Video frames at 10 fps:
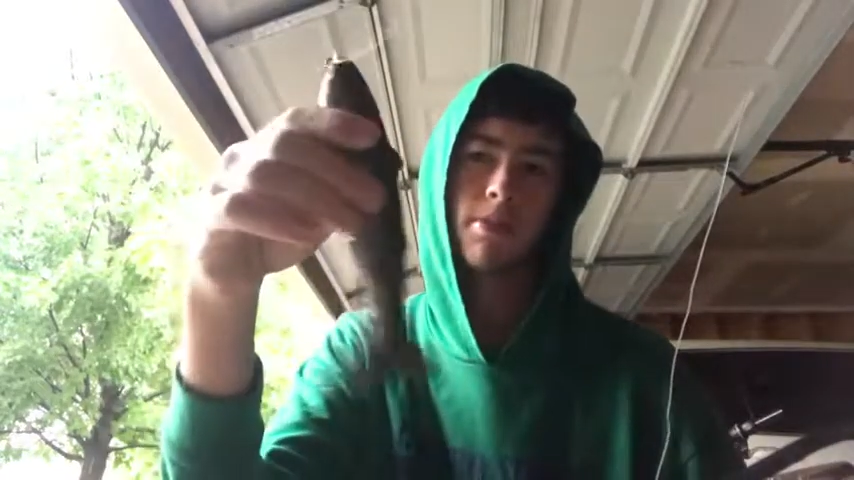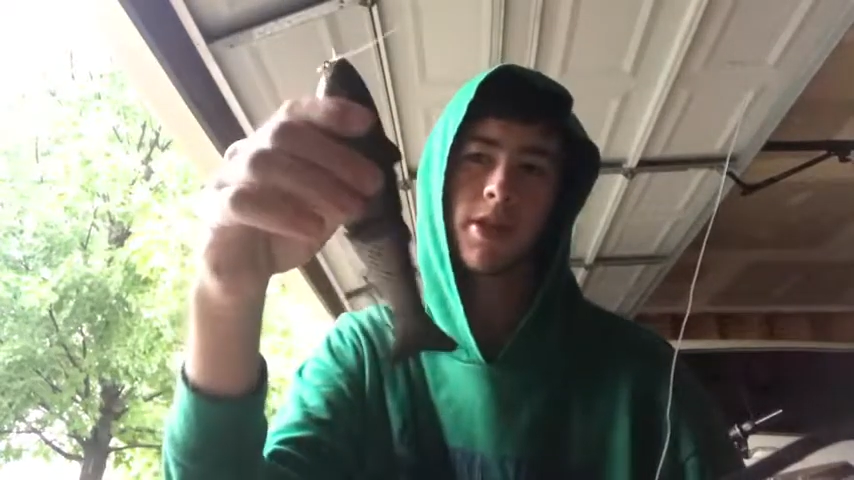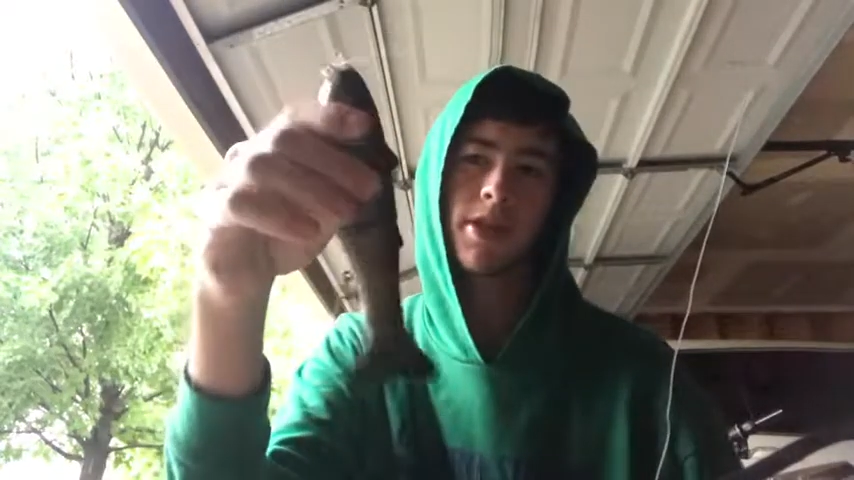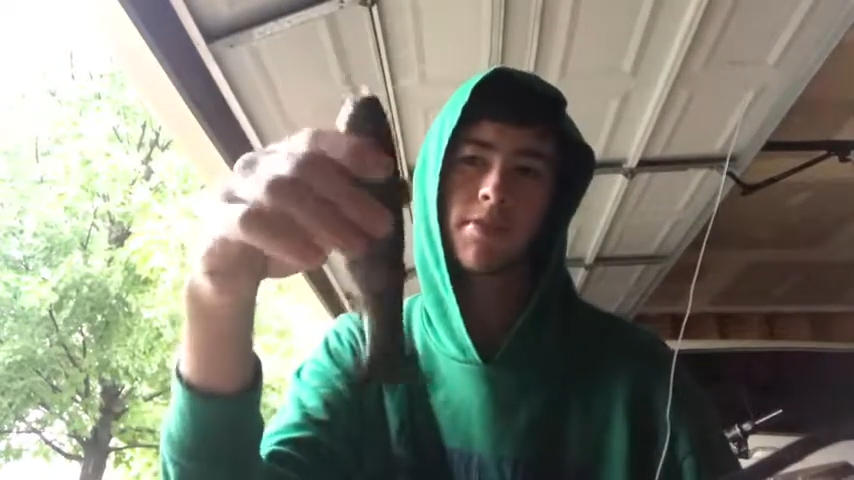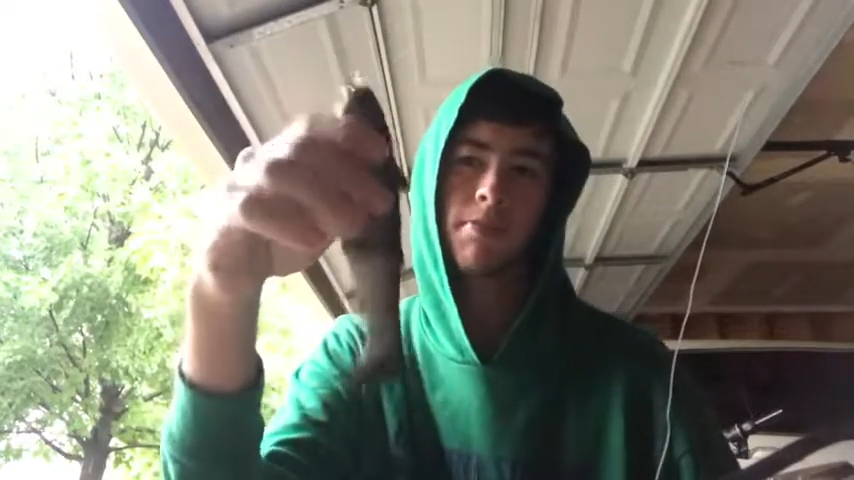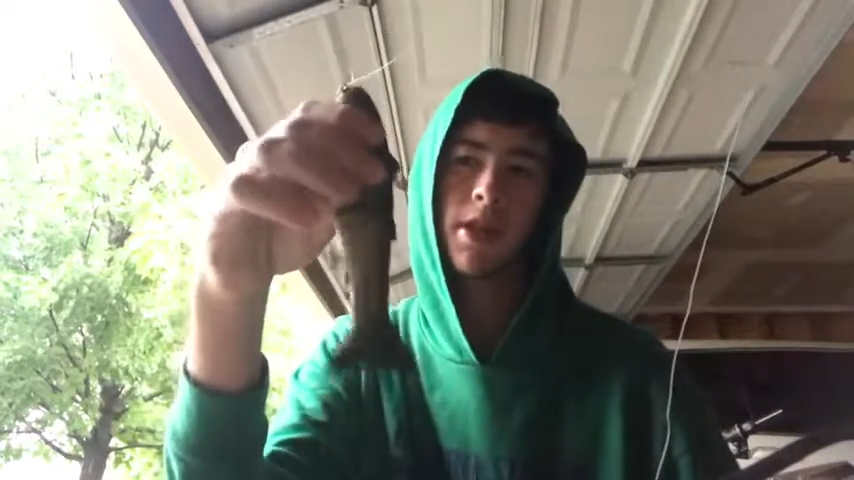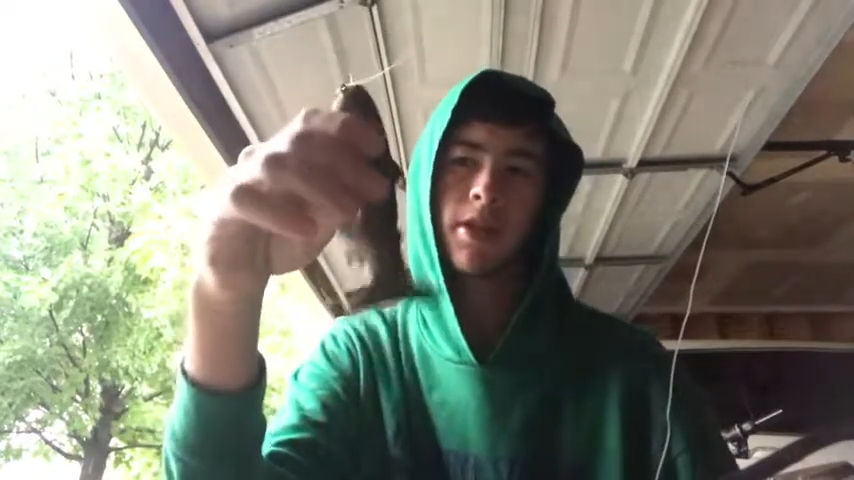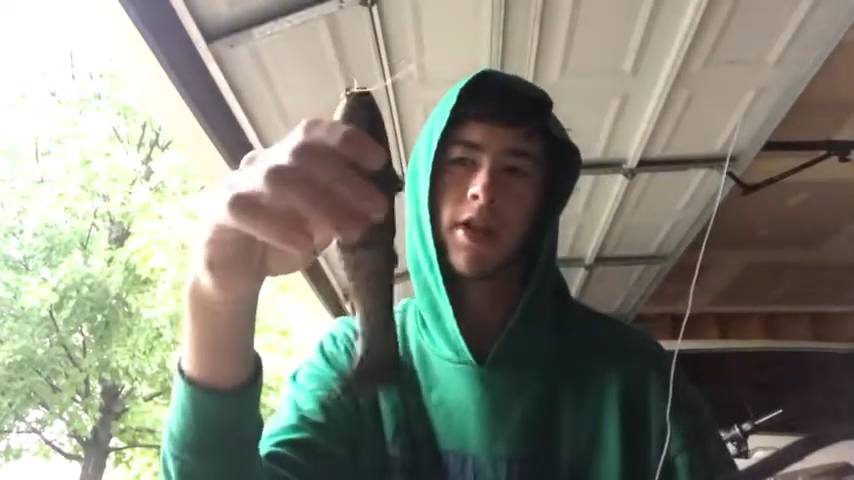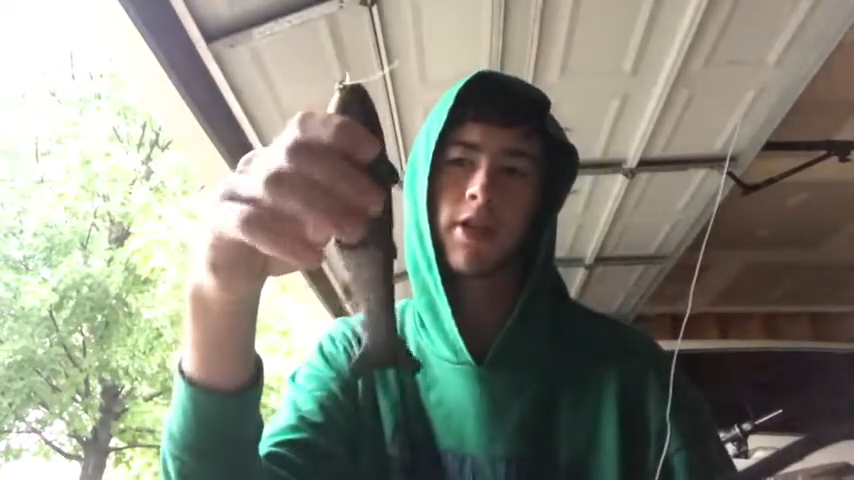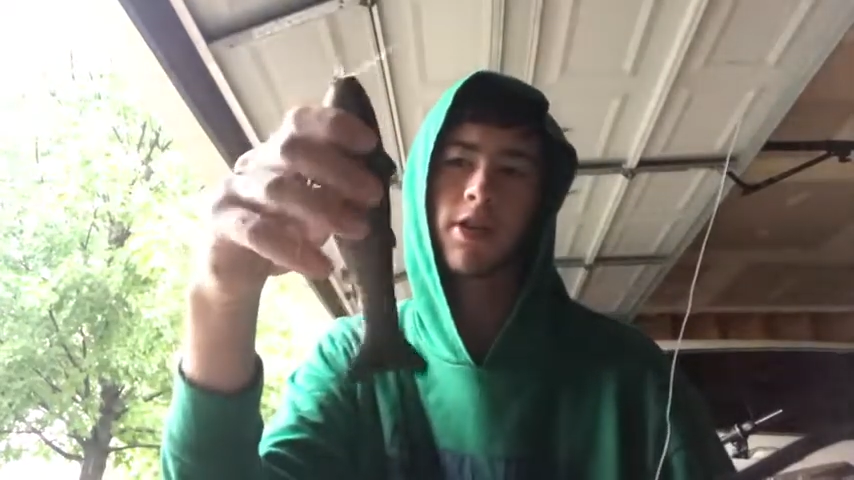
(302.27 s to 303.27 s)
but it's a bit
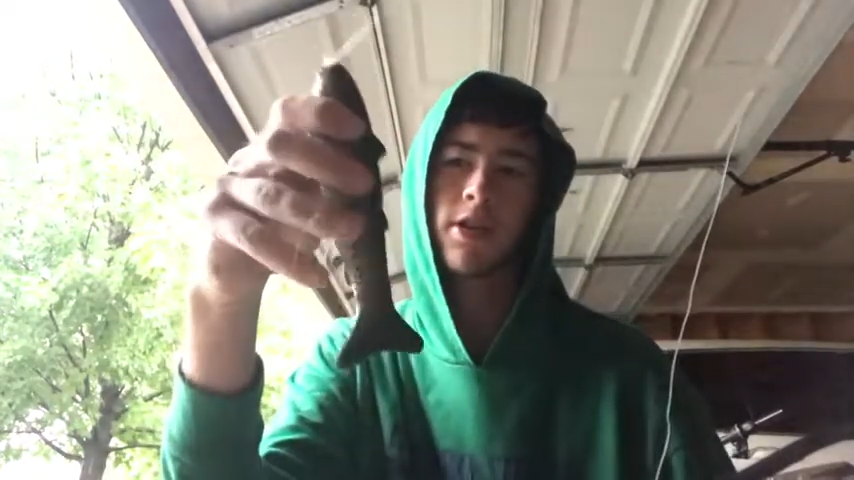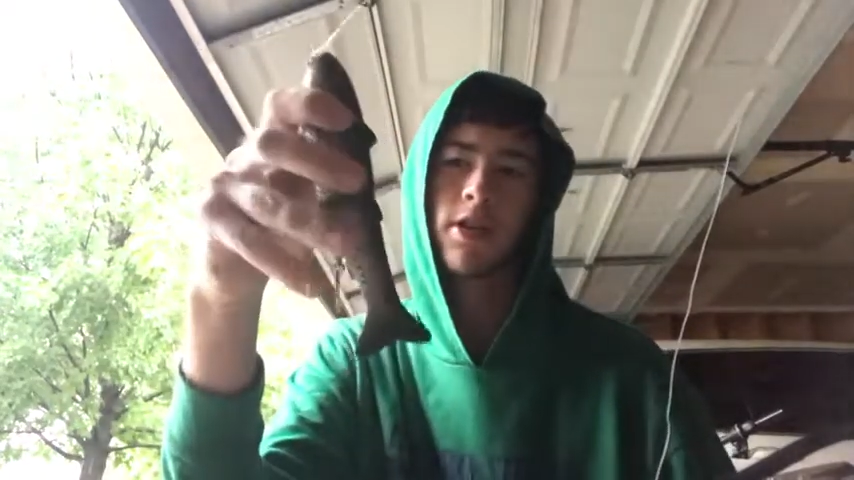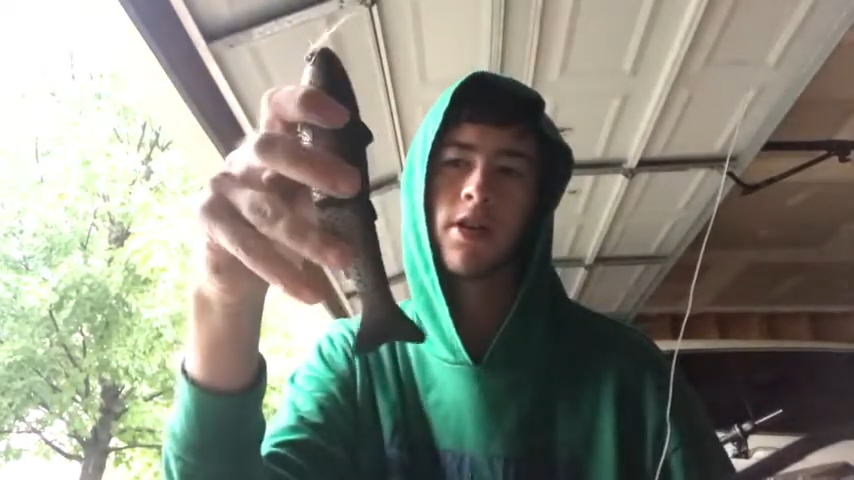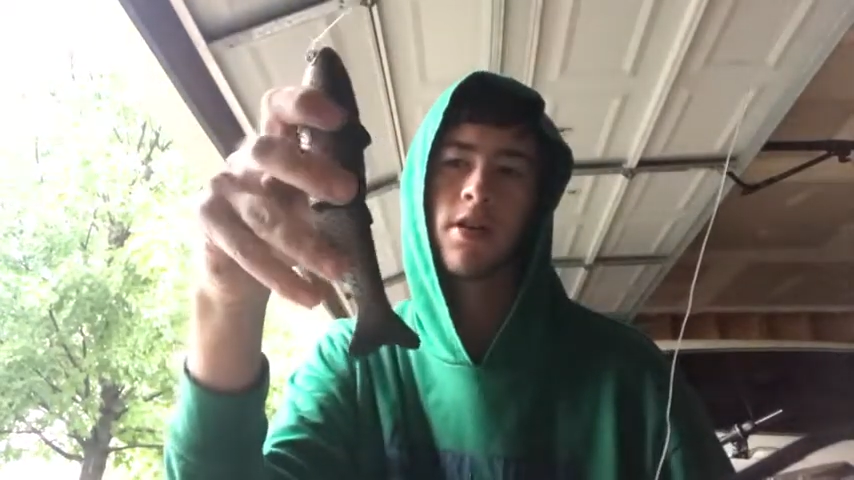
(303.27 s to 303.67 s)
louder